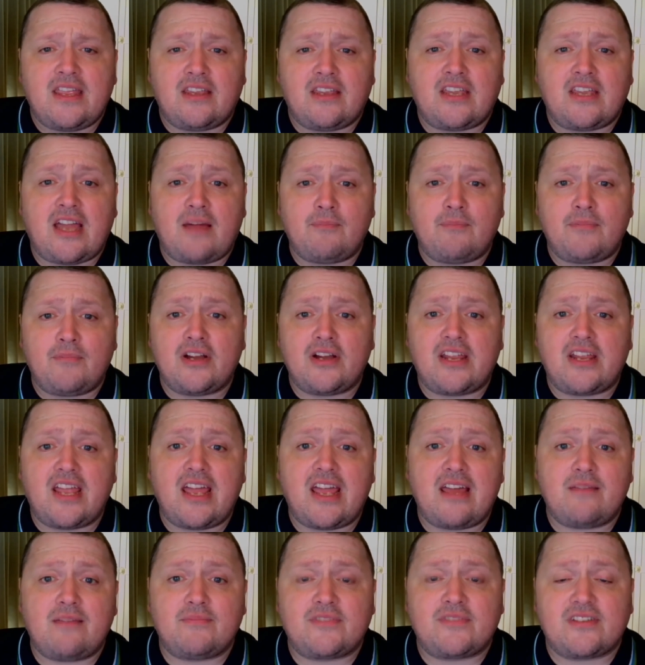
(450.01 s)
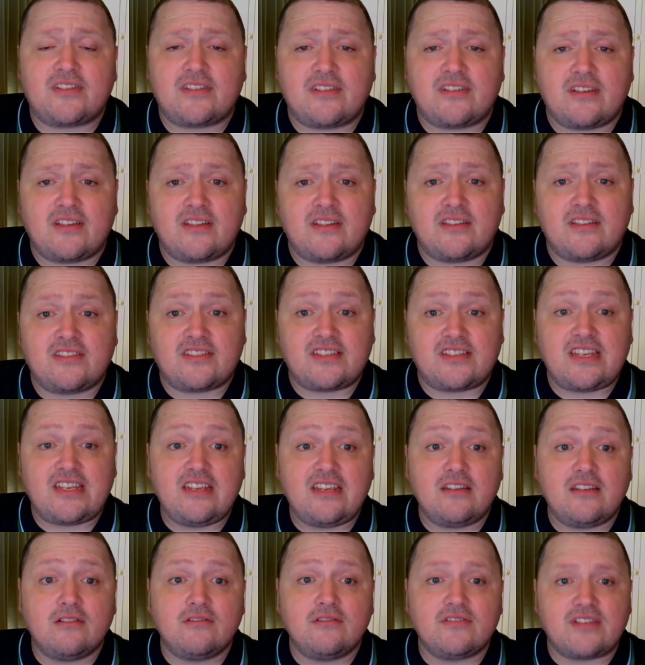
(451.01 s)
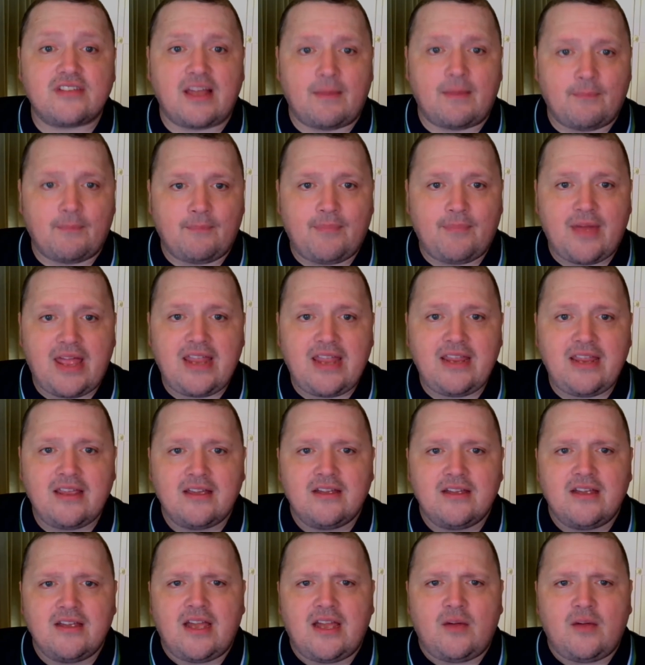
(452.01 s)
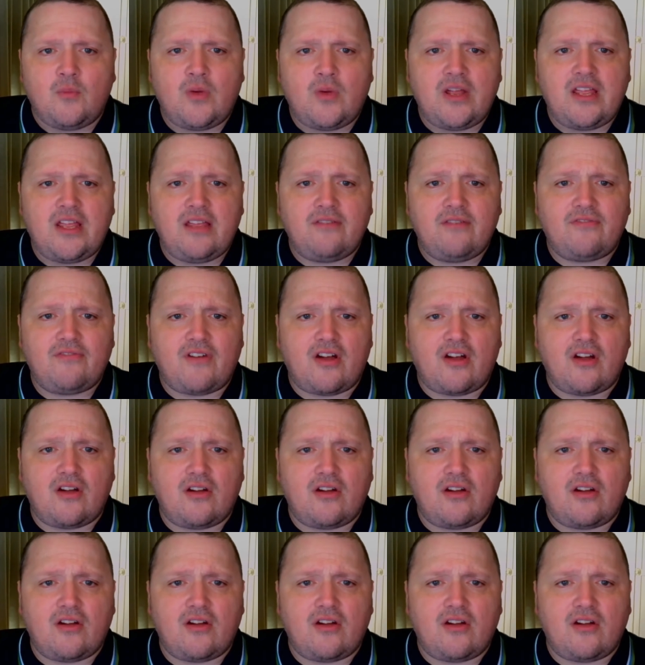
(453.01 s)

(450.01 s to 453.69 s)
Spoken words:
Canberra kept Sea Eagles at bay with